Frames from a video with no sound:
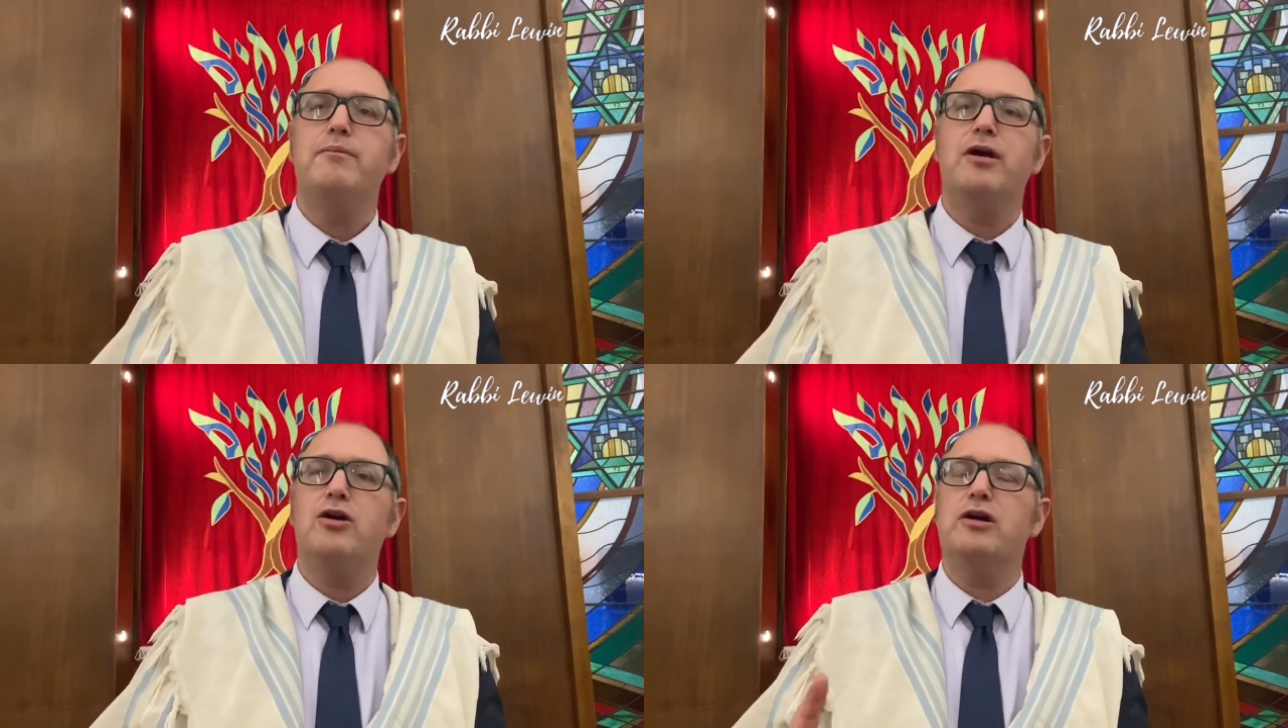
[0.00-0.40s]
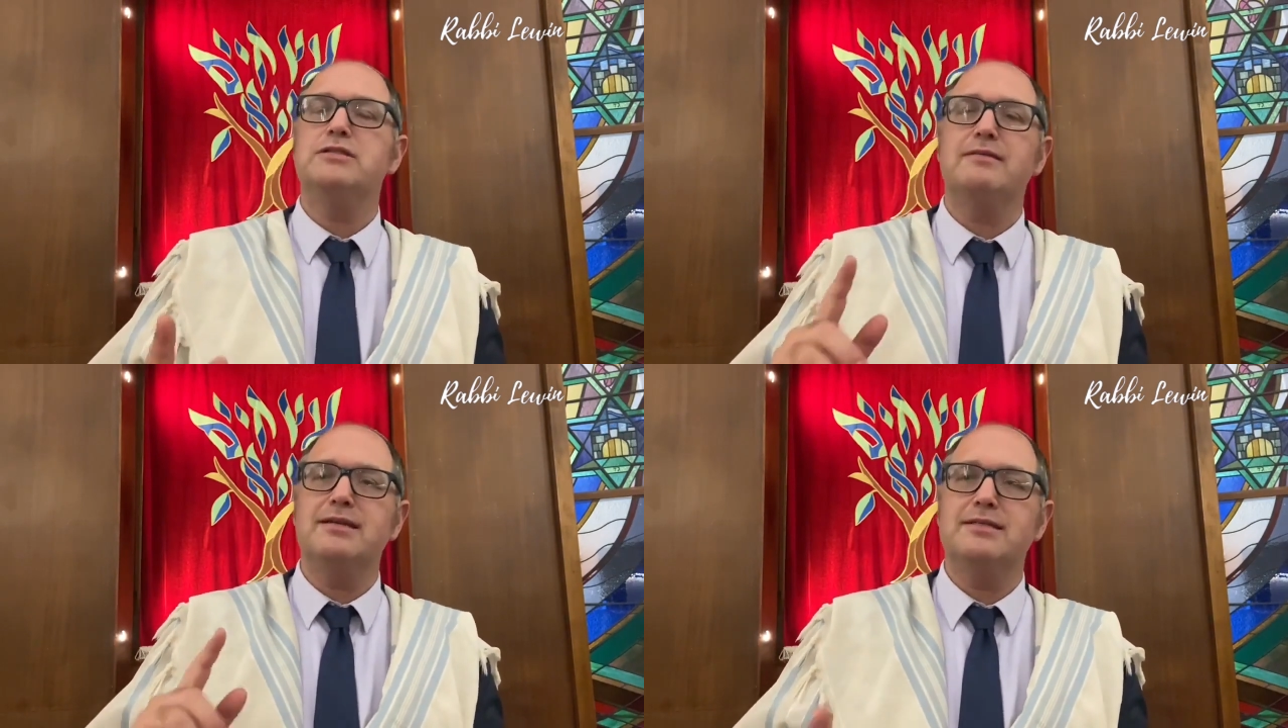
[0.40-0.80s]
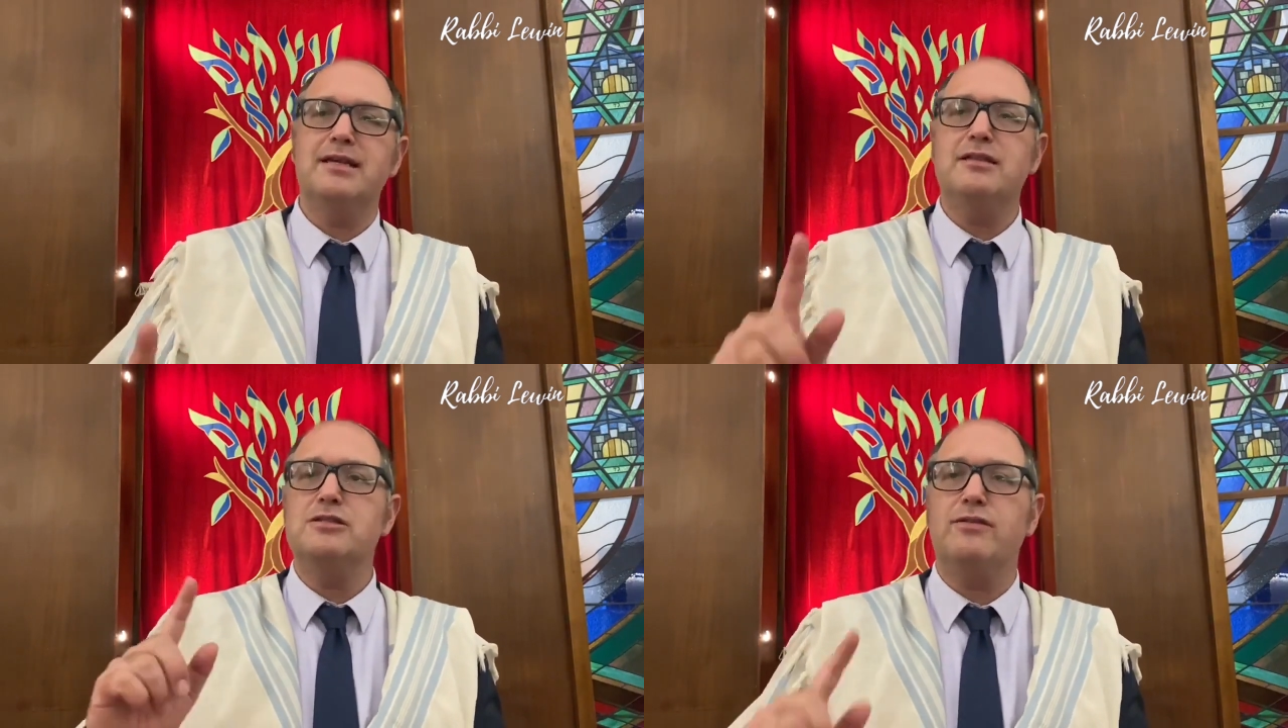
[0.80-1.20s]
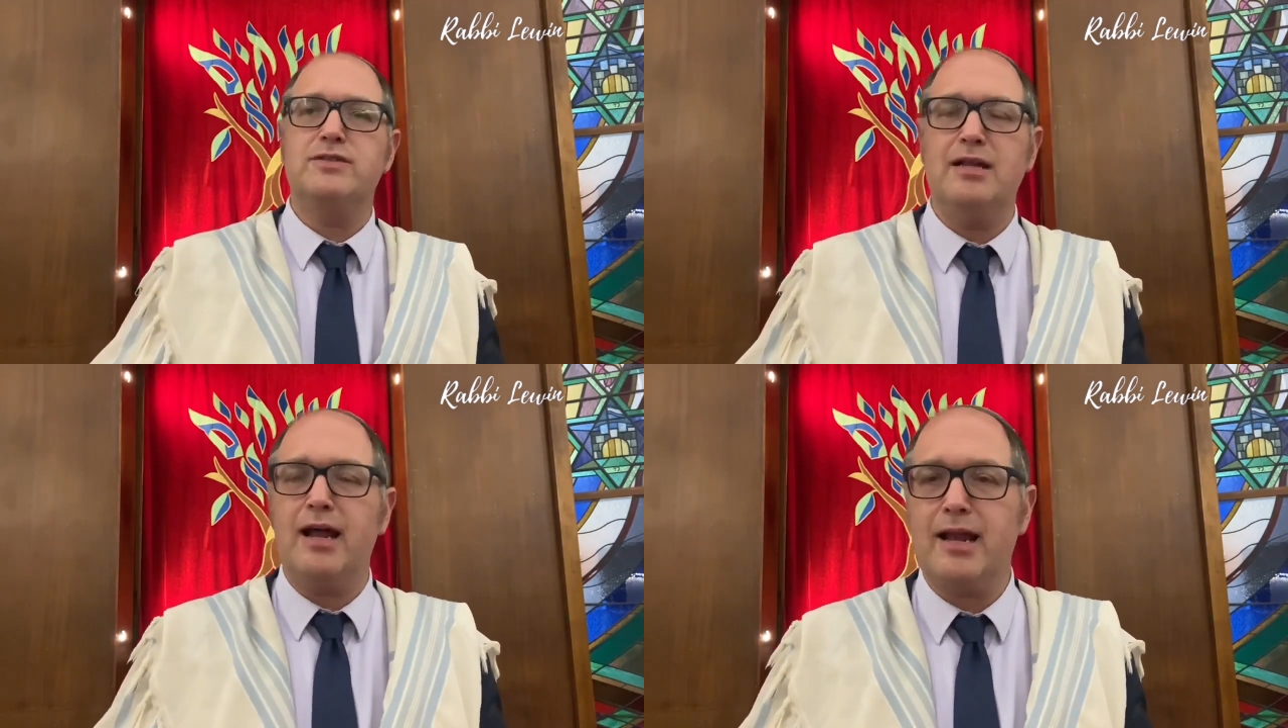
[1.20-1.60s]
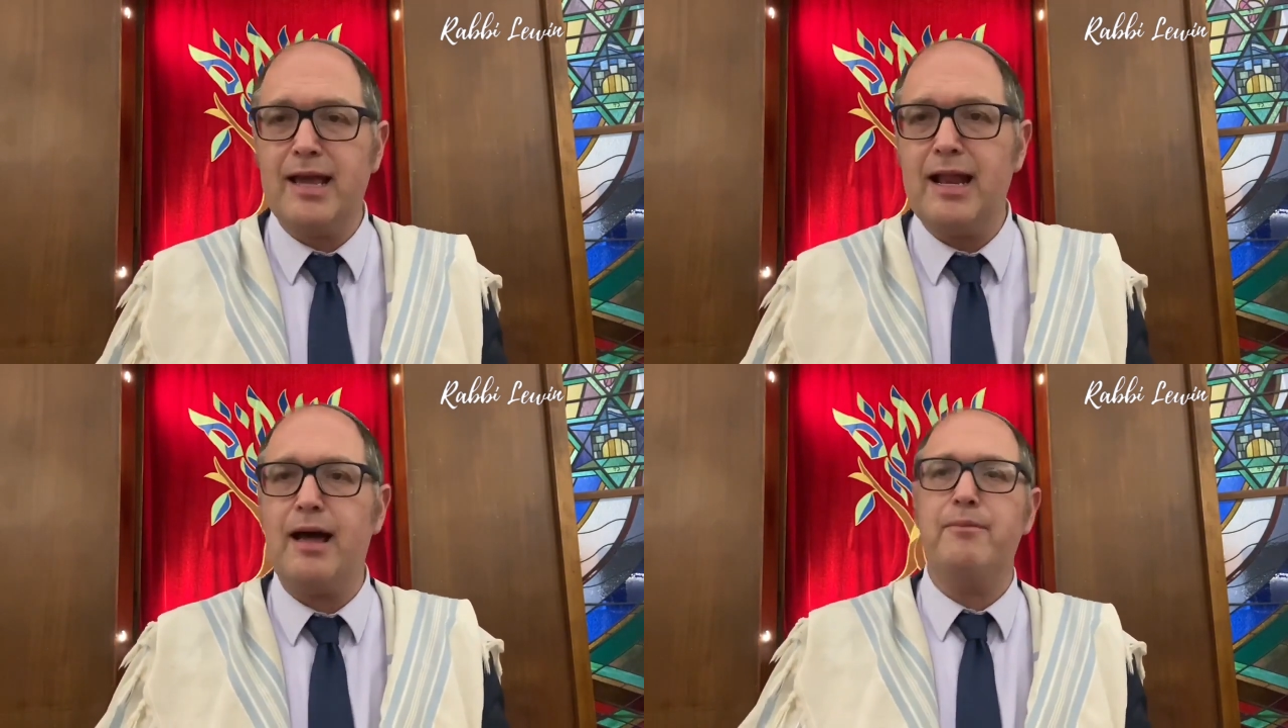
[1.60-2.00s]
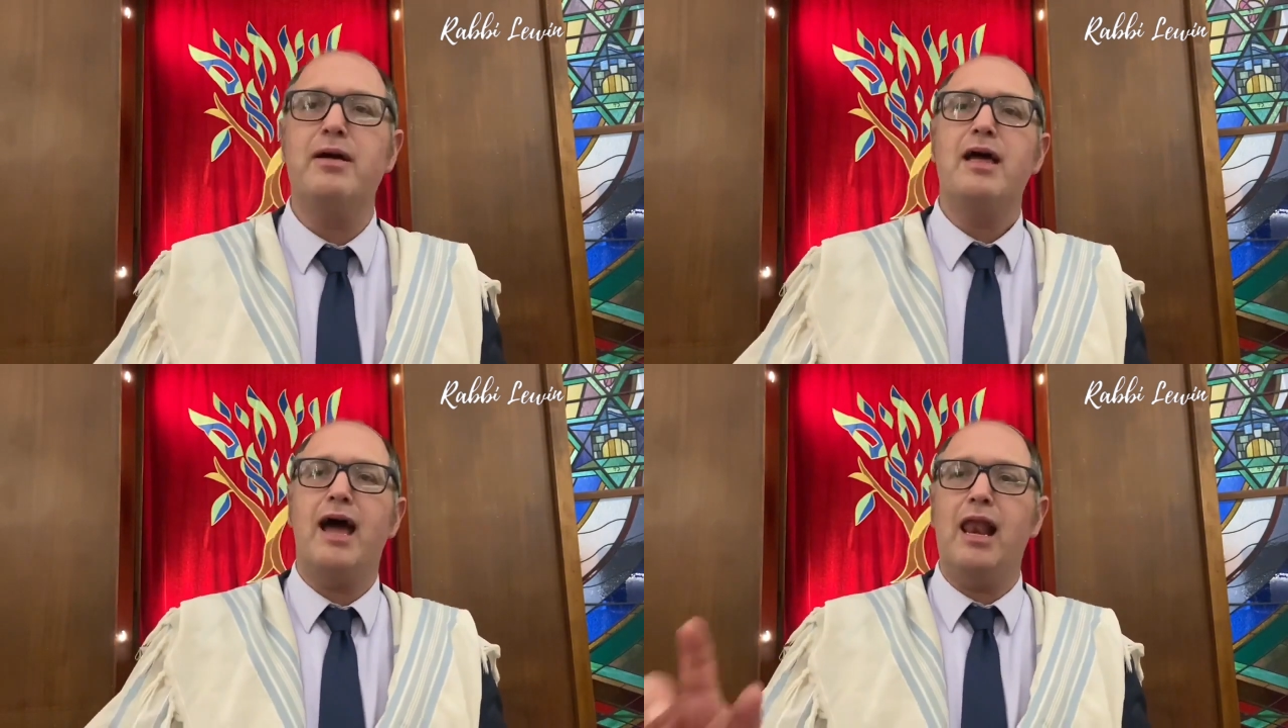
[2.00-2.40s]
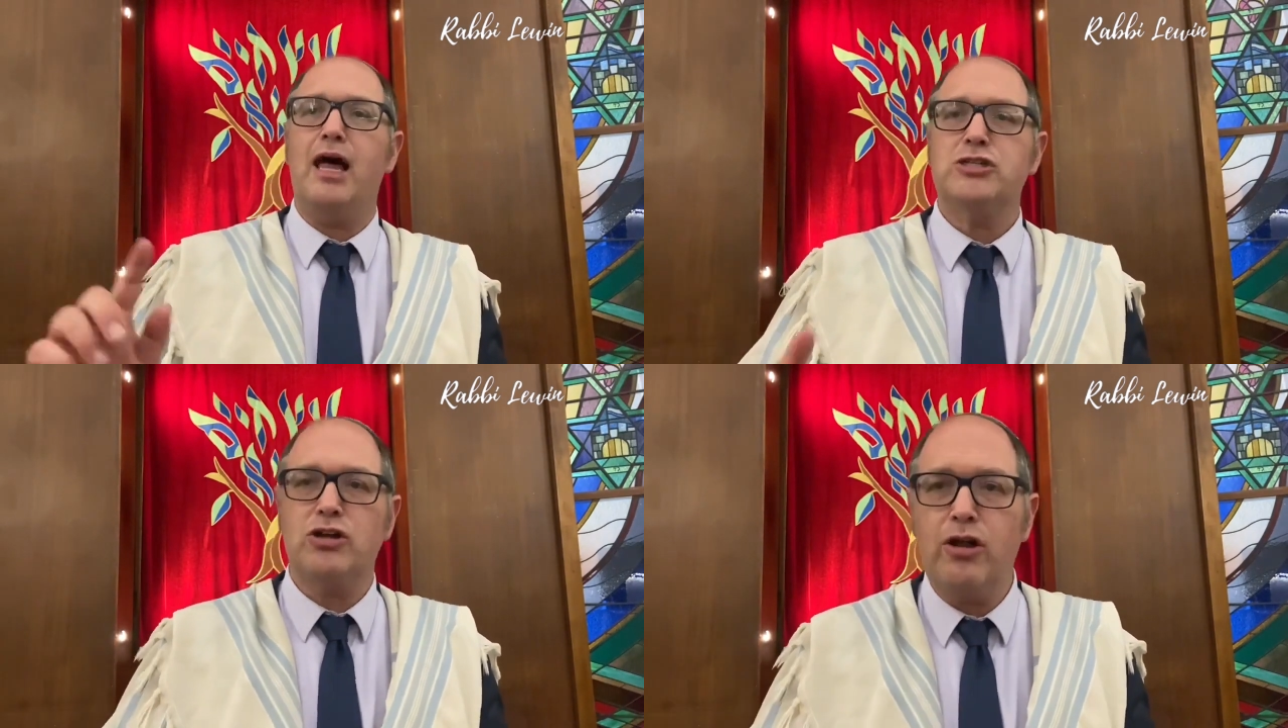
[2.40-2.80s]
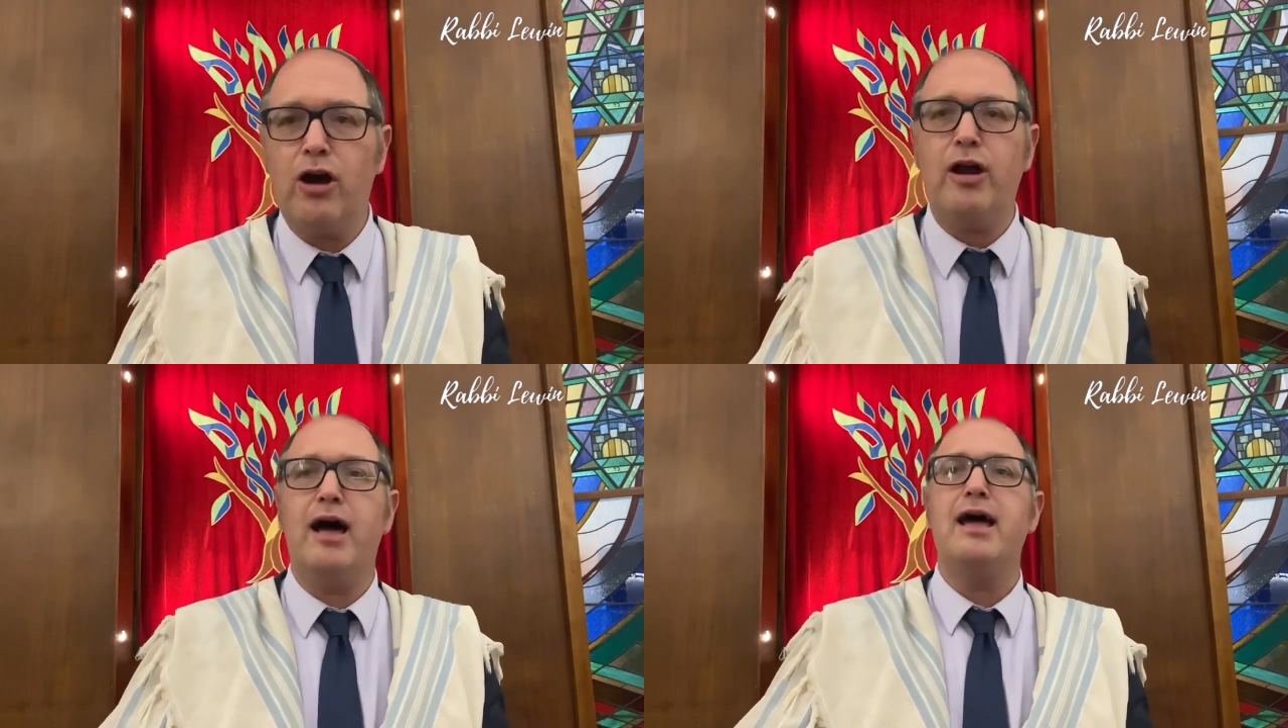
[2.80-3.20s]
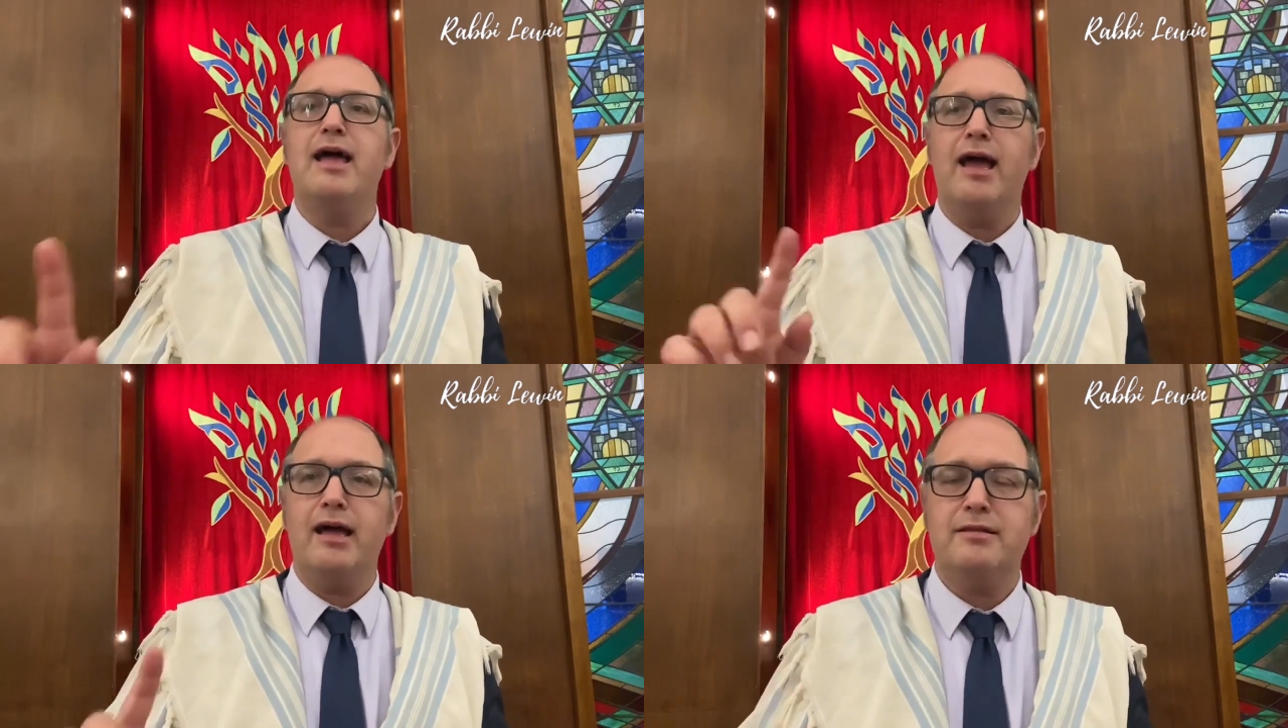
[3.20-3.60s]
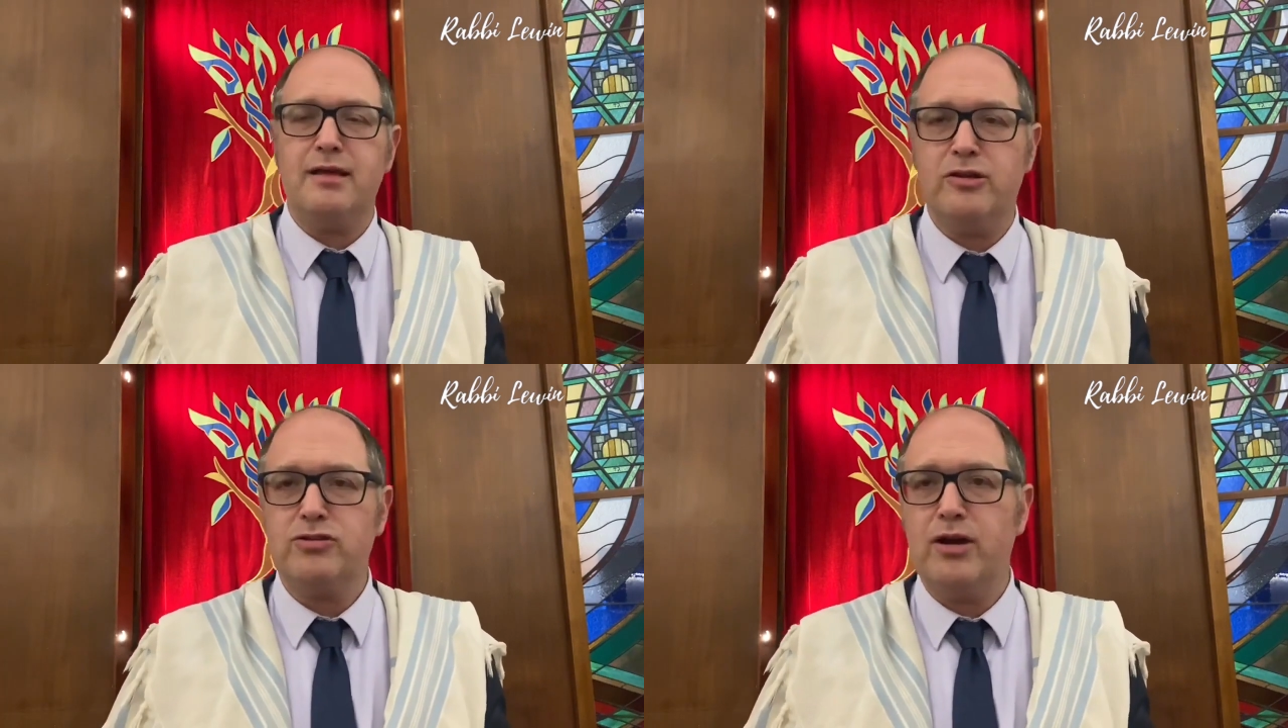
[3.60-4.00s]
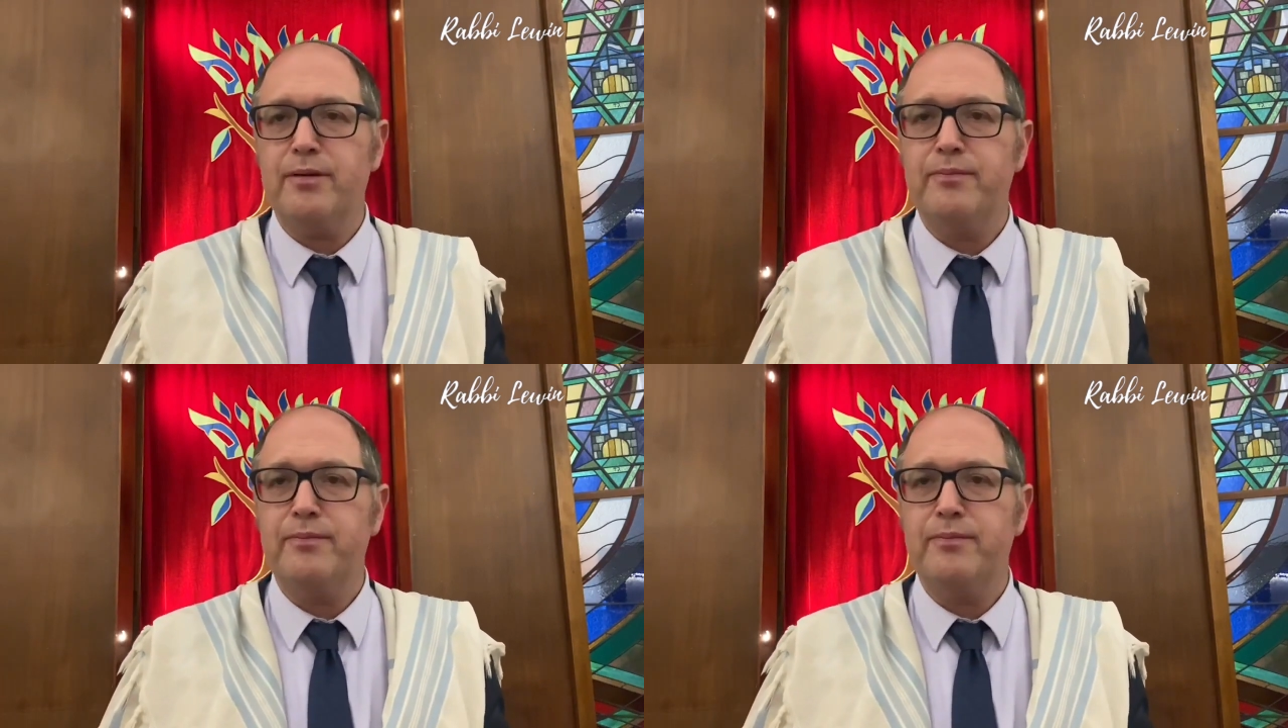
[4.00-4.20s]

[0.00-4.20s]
because of the sins of Sinat Chinam and Lashon Hara, etc.